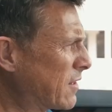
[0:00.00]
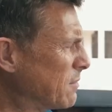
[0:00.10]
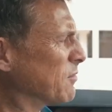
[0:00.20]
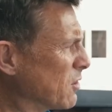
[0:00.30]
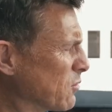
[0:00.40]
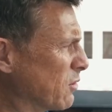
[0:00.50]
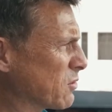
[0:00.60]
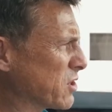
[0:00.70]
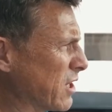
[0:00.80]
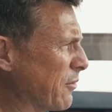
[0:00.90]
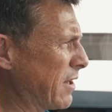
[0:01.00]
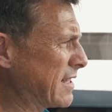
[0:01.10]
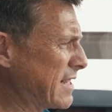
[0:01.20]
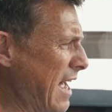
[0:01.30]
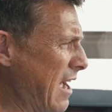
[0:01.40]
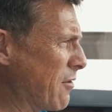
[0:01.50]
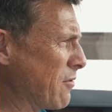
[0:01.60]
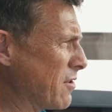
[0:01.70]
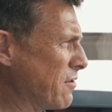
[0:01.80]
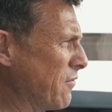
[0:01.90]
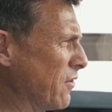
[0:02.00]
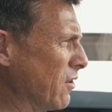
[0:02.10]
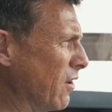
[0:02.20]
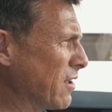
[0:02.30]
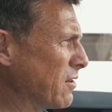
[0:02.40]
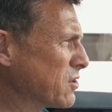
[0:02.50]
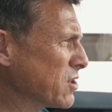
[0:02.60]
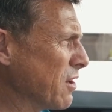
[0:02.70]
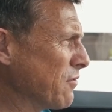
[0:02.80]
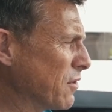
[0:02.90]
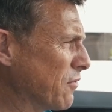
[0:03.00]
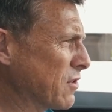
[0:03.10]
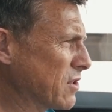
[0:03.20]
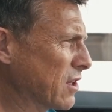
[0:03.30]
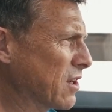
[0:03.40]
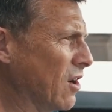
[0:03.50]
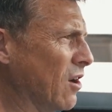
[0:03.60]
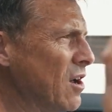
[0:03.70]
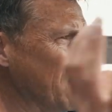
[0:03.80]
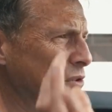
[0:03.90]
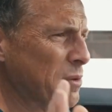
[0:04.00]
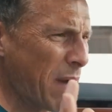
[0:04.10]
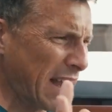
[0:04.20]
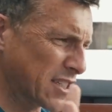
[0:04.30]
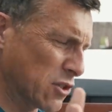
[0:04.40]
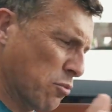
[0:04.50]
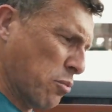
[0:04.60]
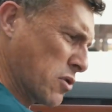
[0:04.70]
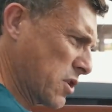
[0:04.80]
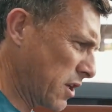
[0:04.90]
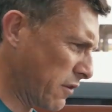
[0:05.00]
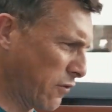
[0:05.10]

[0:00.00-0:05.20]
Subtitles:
sometimes when you're slowing down, you feel like you're slowing from the front of the car, but the back's still pushing you